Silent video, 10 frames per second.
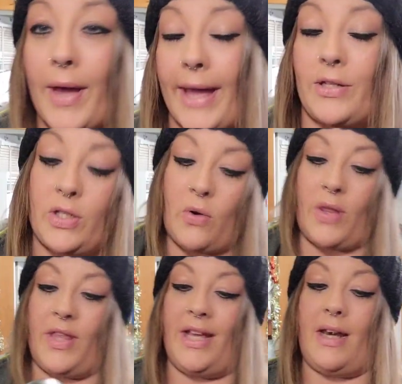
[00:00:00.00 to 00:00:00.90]
Okay,
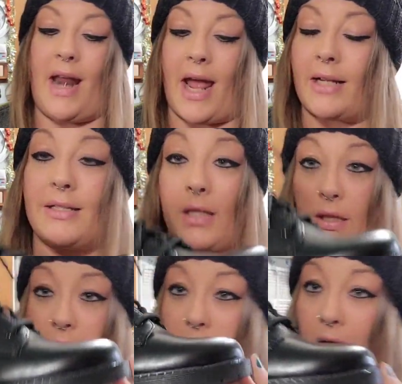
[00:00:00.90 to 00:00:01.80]
so the next
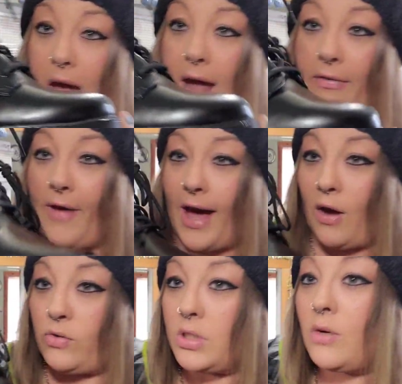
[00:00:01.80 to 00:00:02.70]
thing I
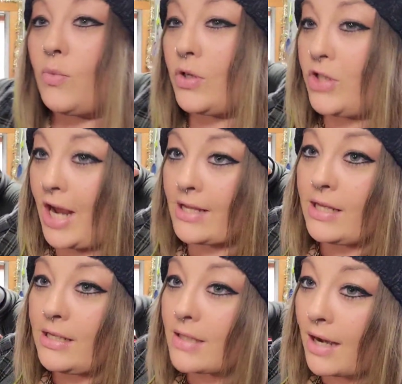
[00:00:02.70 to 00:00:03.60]
found were, check
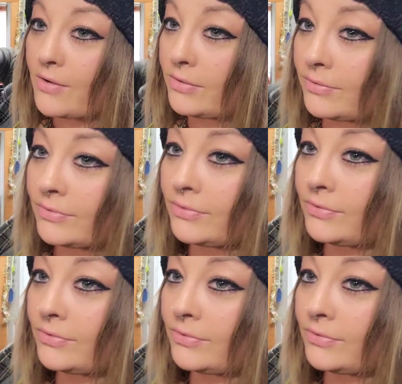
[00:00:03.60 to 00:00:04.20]
these out.